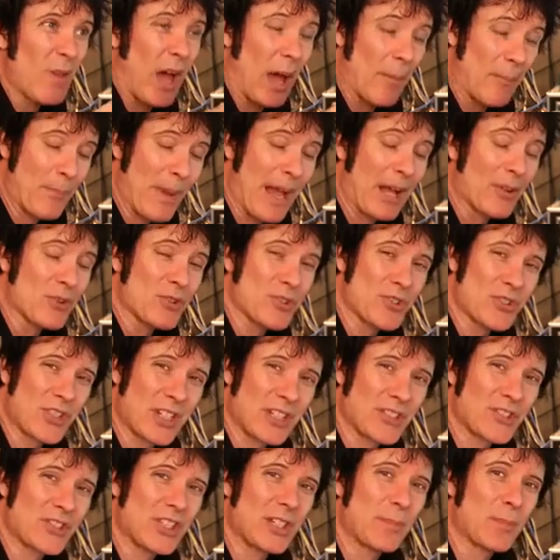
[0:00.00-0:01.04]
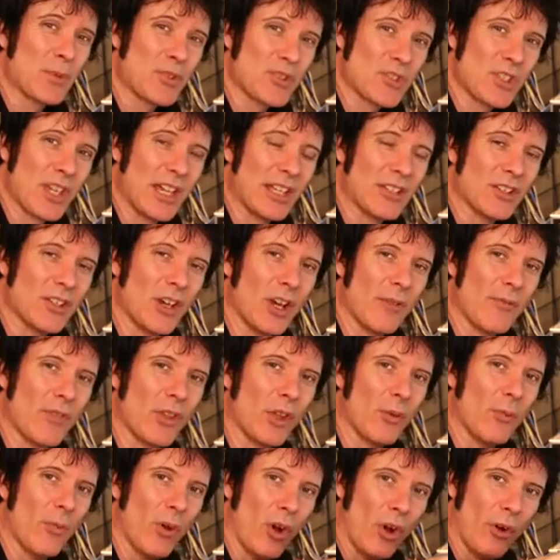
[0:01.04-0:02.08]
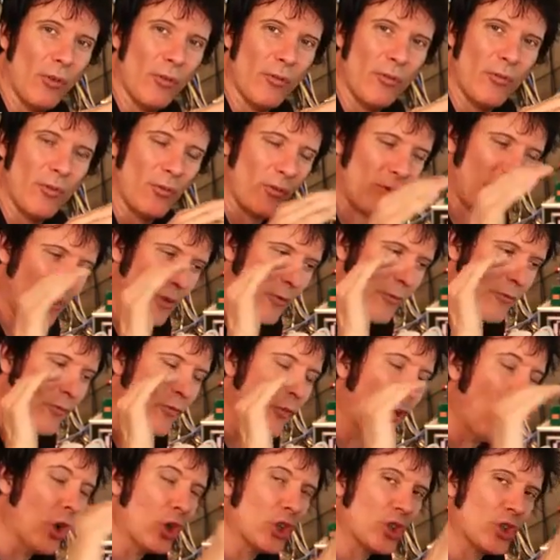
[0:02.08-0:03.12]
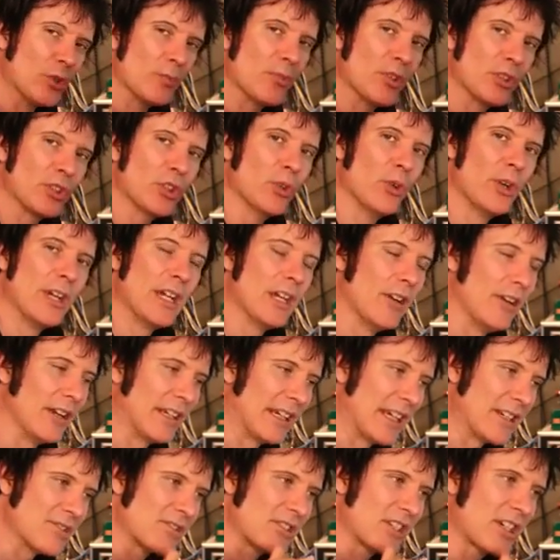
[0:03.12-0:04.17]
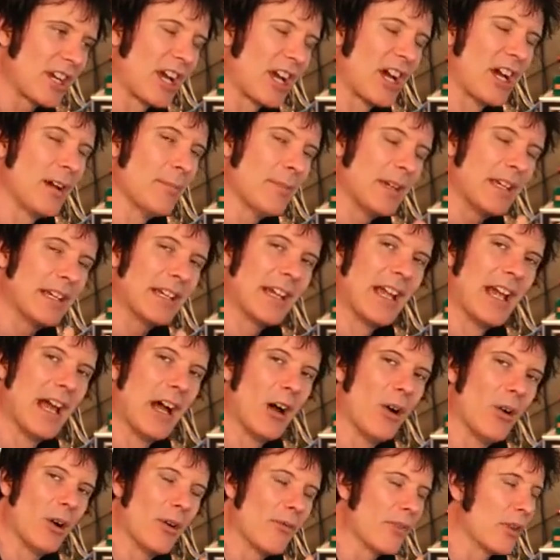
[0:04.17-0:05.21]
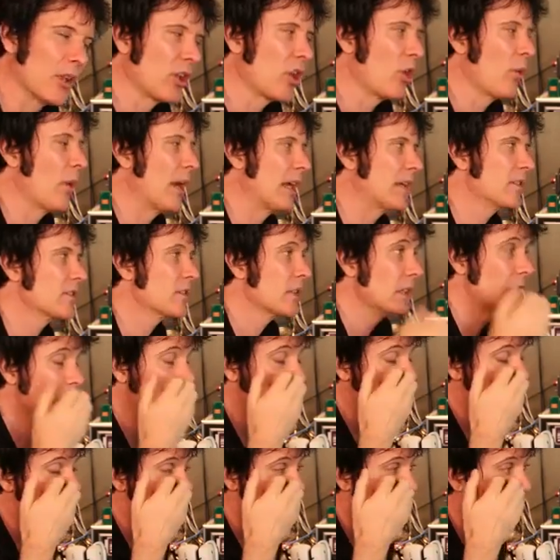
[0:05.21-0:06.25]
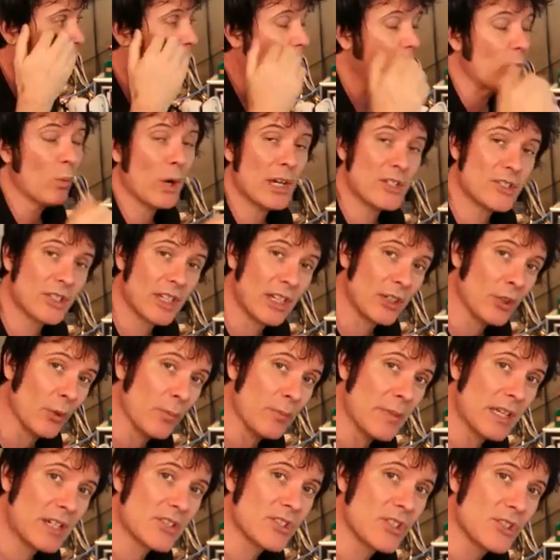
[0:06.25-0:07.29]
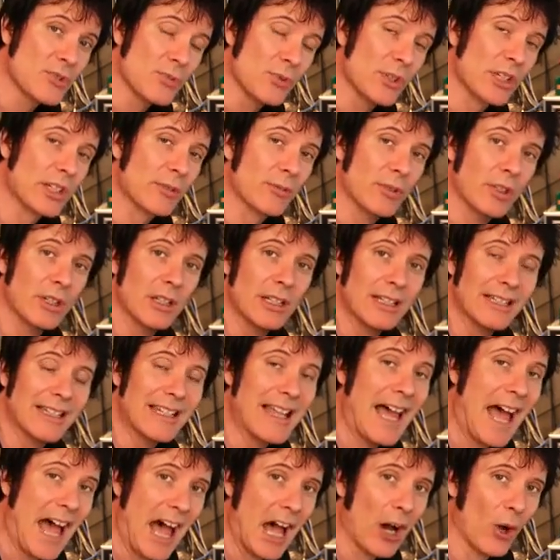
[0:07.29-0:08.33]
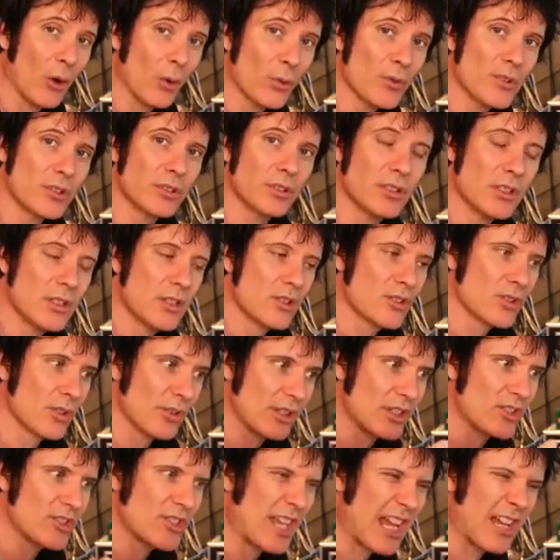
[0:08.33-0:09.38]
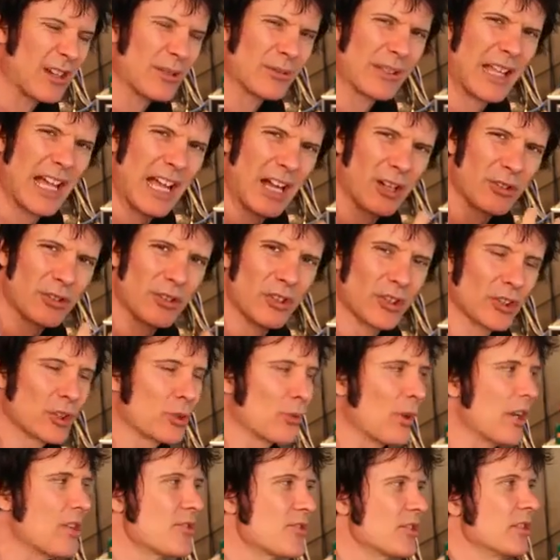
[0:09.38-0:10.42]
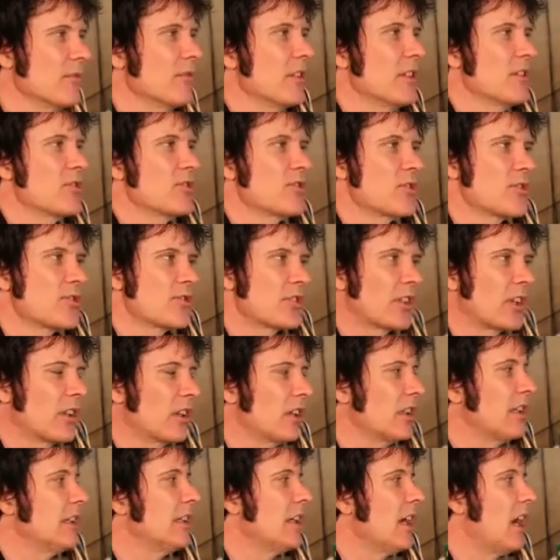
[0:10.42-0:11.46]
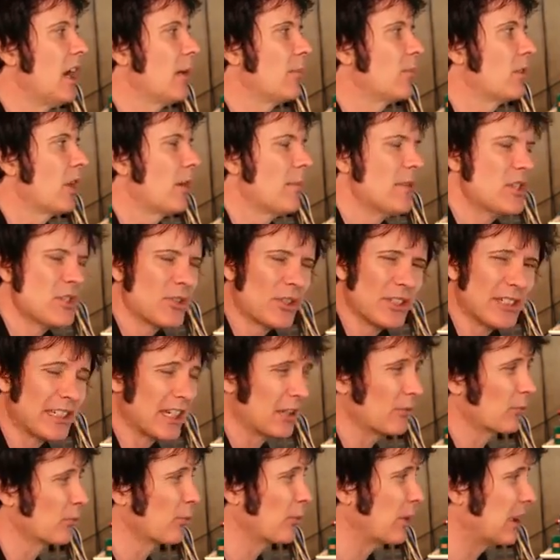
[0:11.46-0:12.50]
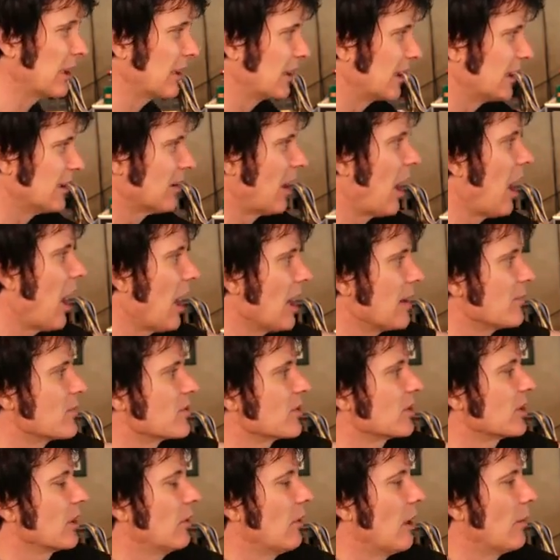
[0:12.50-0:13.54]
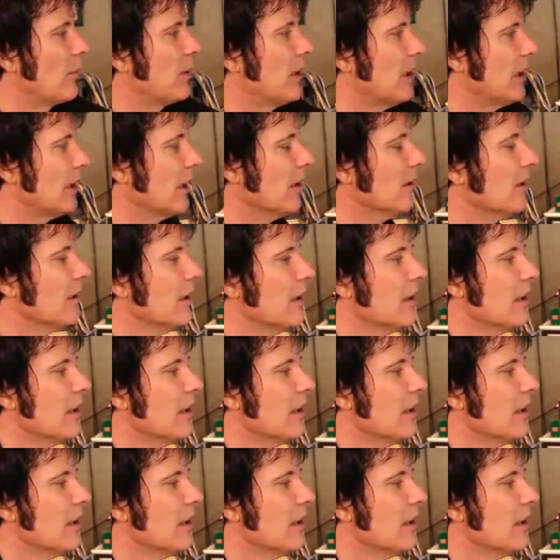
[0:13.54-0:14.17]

about 60% of the volume that you're hearing is coming out of the low end. So one way to get your mixes really loud, so they sound loud and aggressive, is just to clean up. I mean, you can get really hyped and go up here,